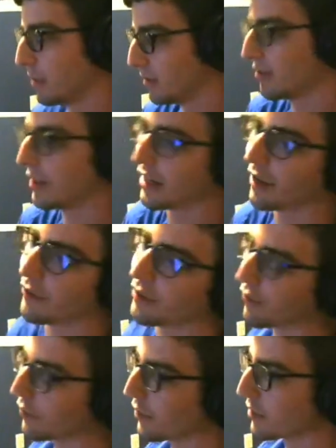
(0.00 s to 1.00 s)
You do that off of
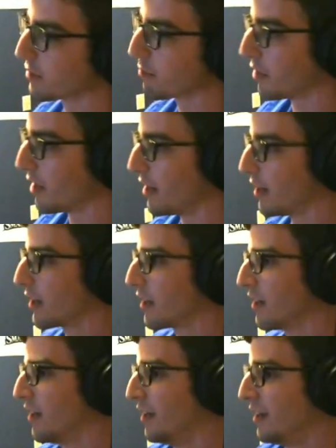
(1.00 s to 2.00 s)
the first block
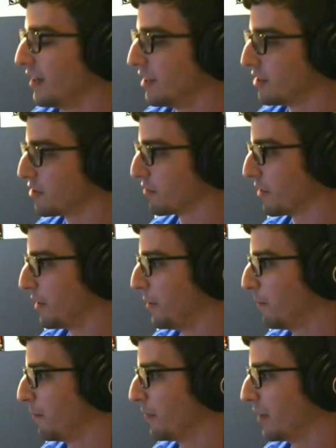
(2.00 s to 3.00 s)
in
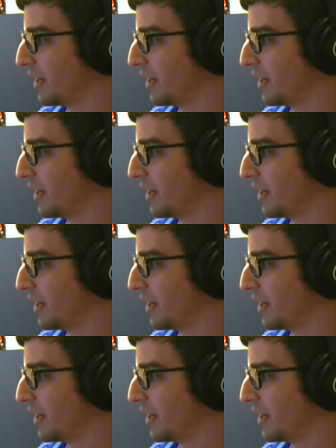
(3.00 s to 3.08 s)
Dream,